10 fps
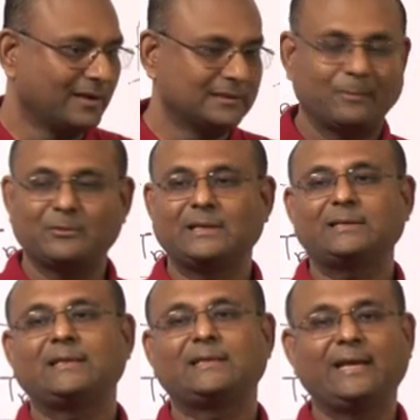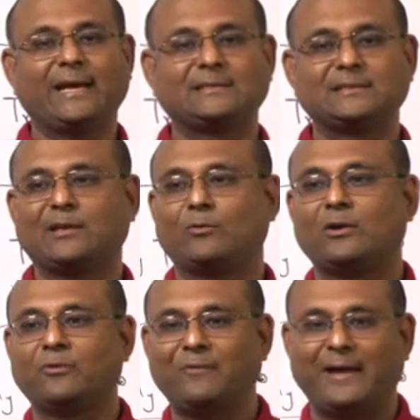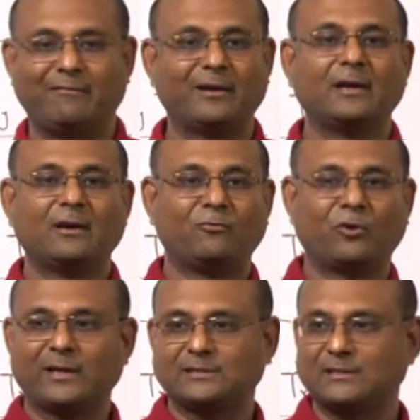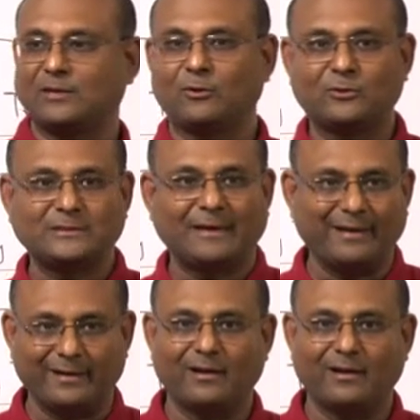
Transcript: Suppose I say 3x is equal to 5, 4x is equal to 7.